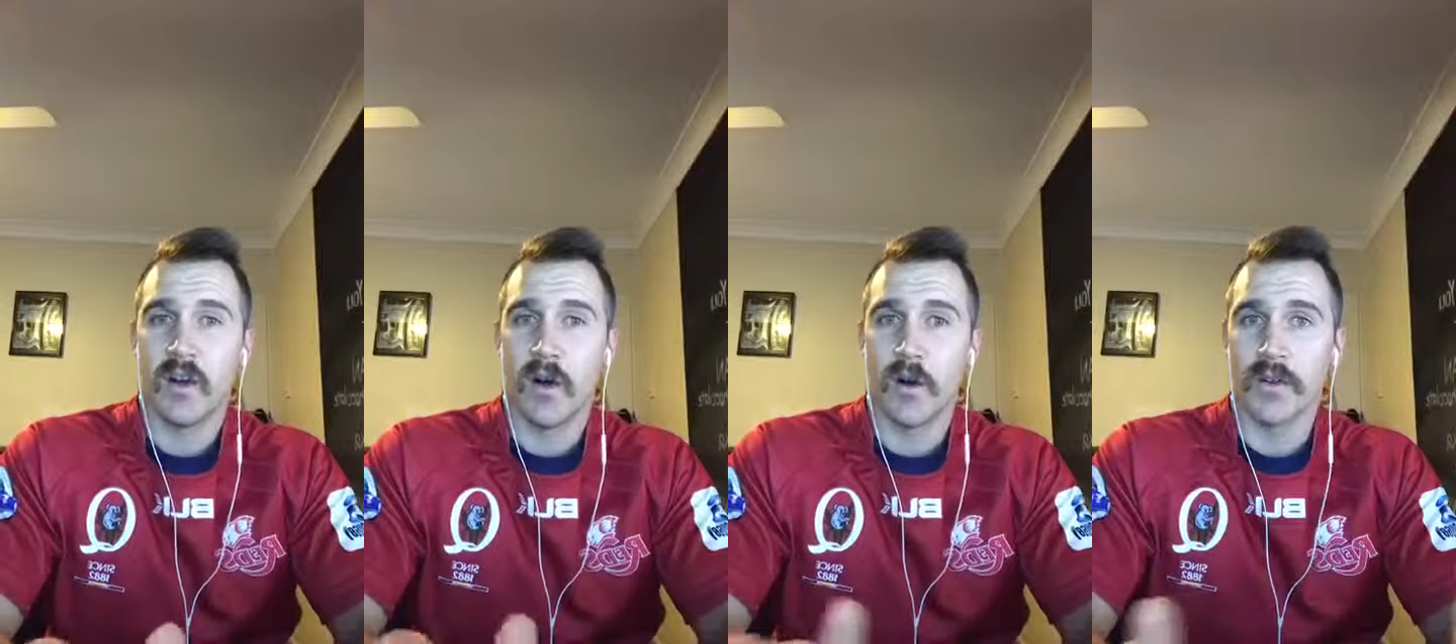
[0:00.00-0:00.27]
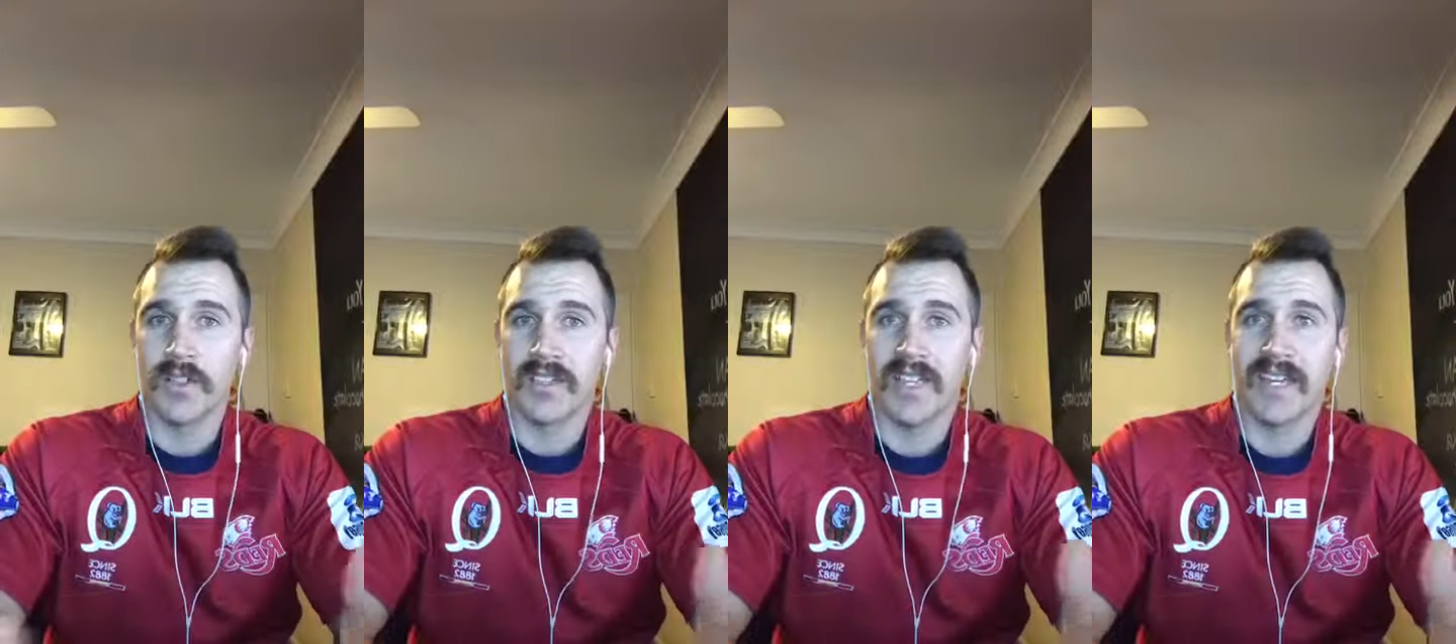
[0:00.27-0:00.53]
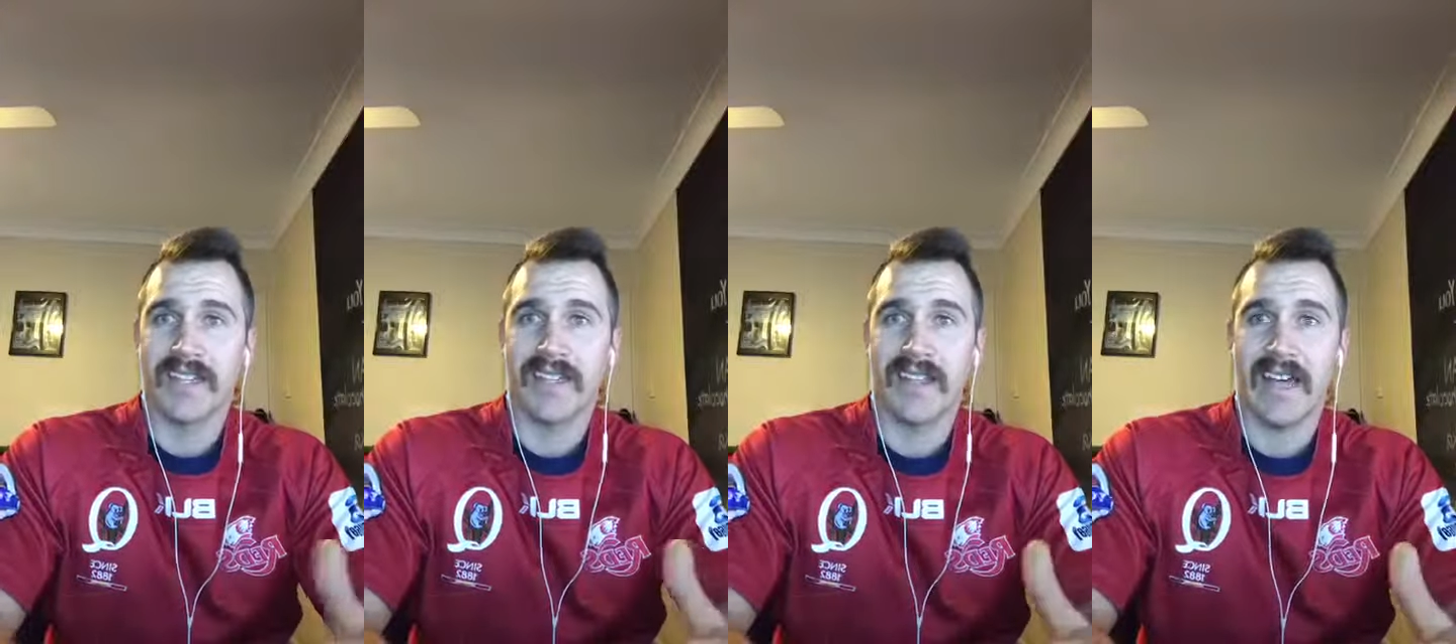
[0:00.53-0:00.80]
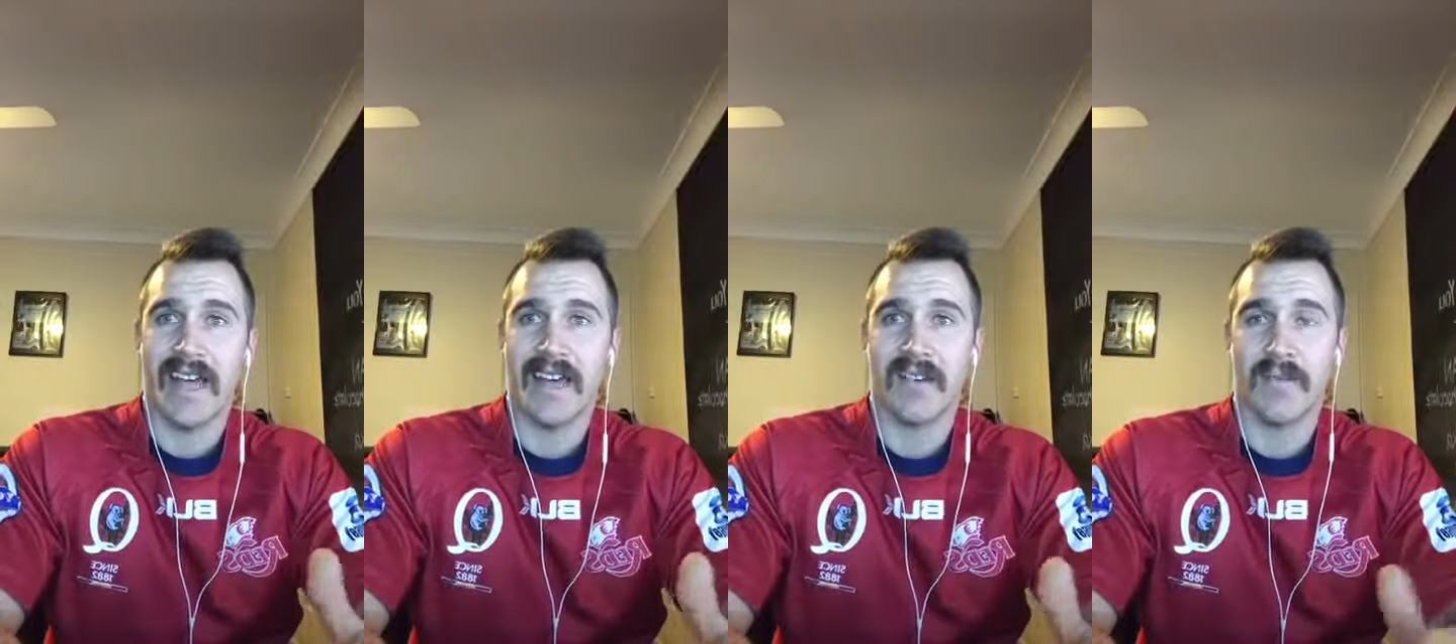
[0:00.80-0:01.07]
On second to
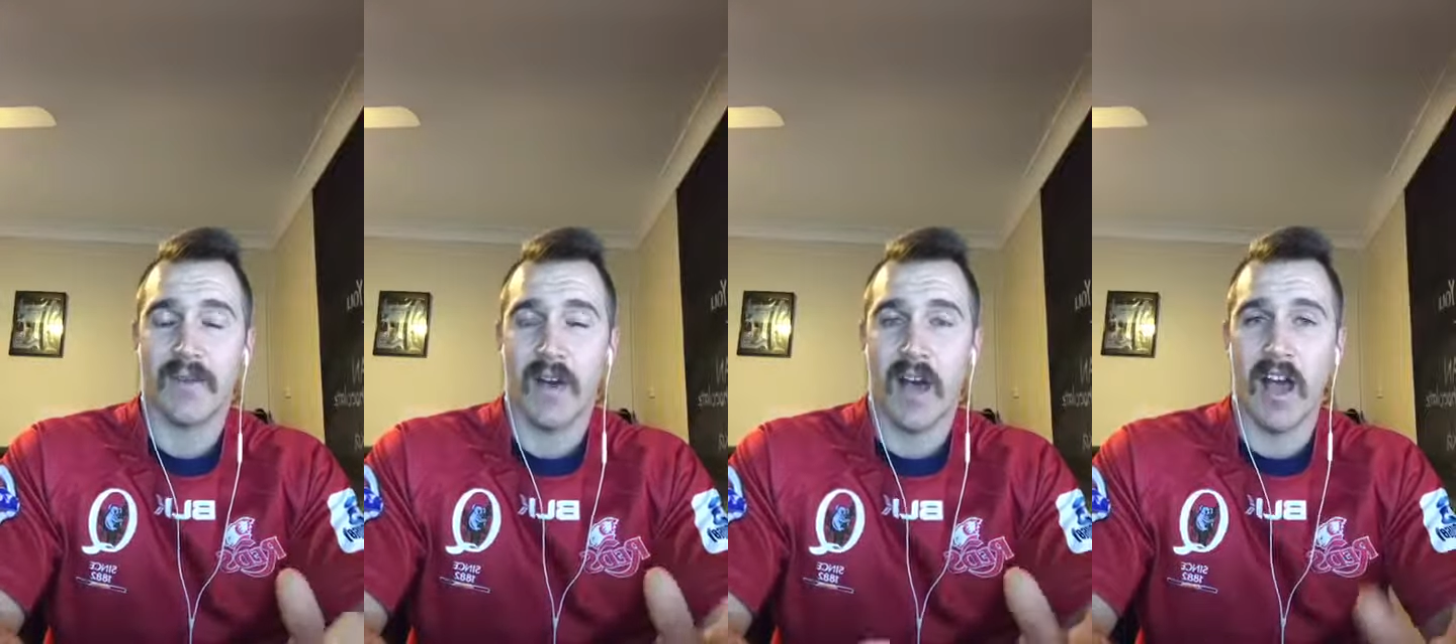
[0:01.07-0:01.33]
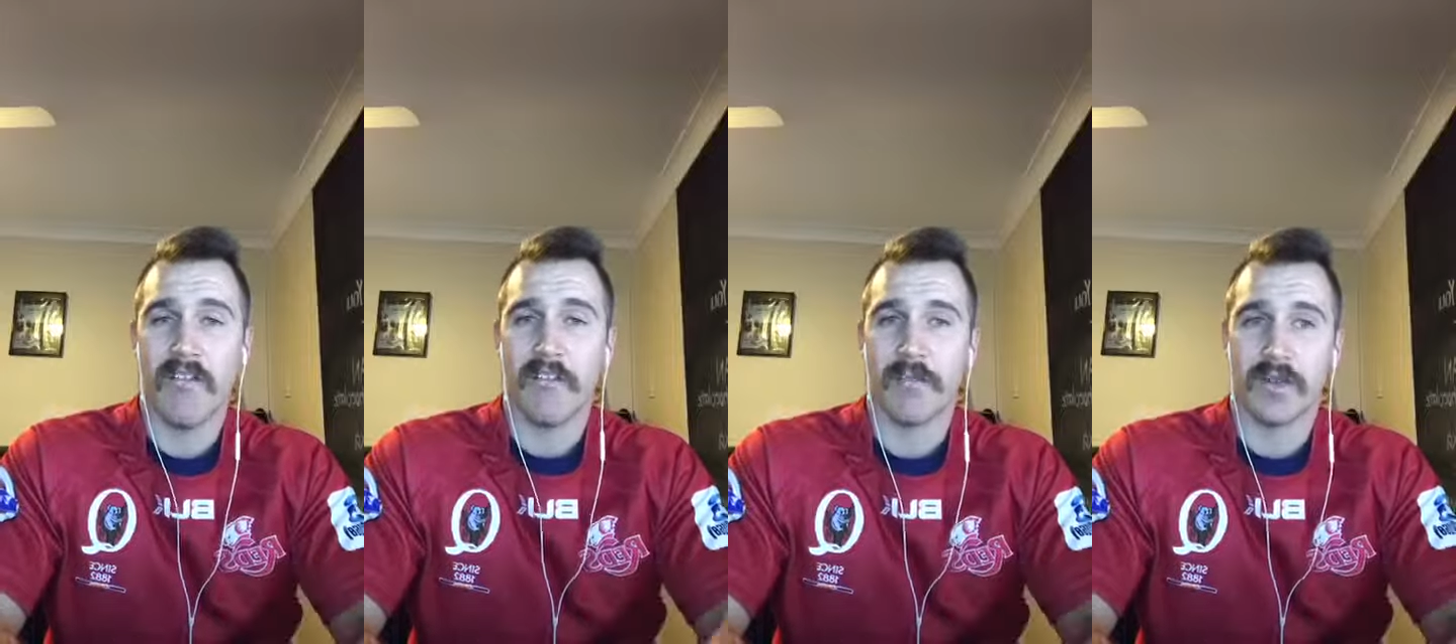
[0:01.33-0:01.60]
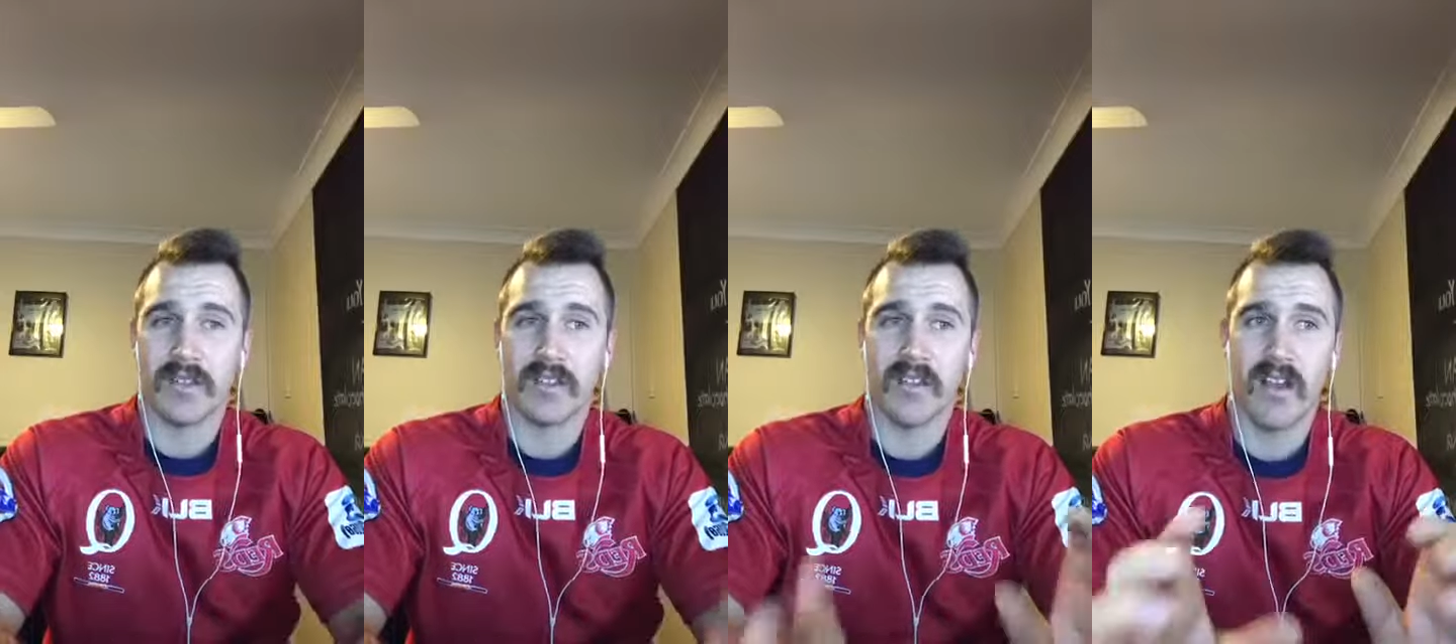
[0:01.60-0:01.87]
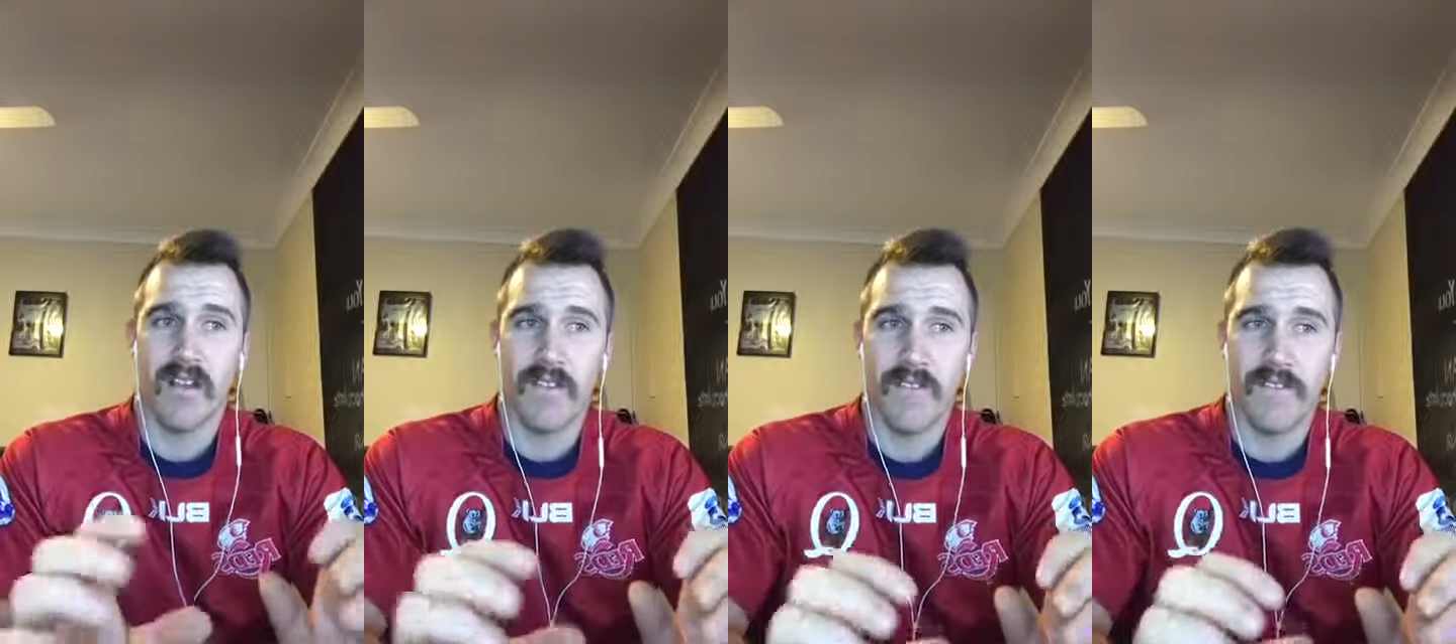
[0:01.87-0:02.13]
that, Ivan
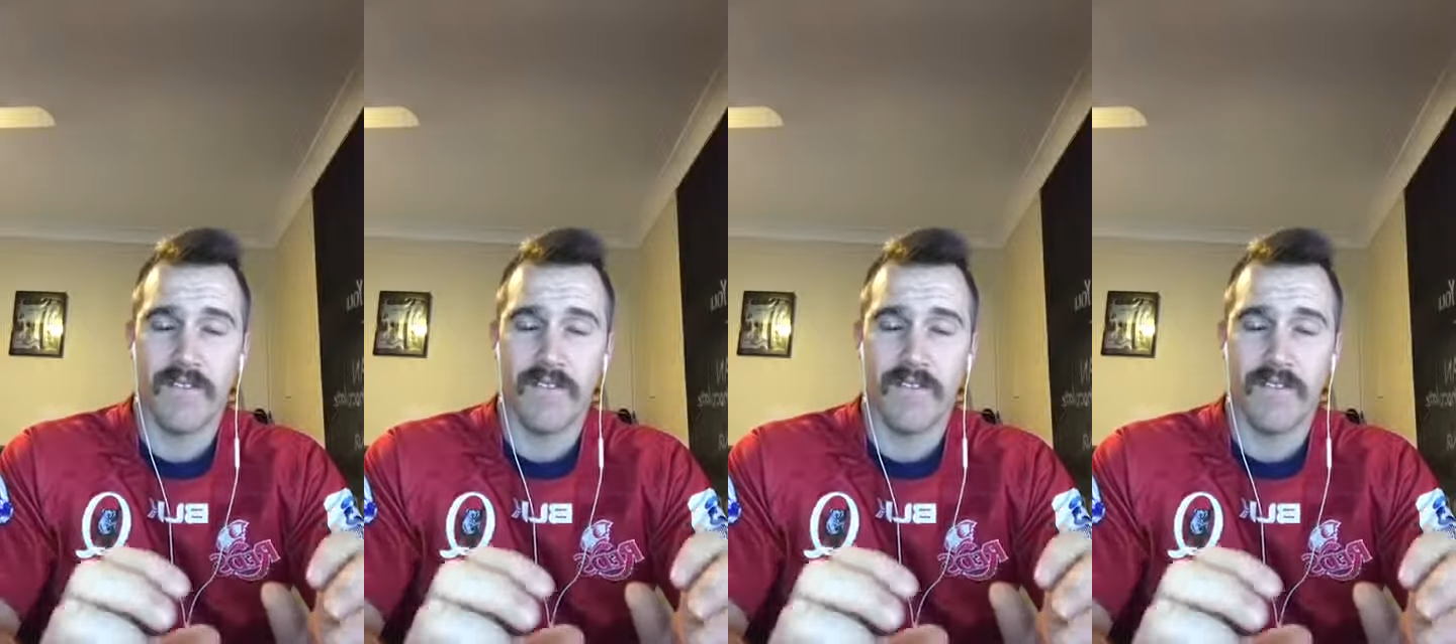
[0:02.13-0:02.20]
Bristow,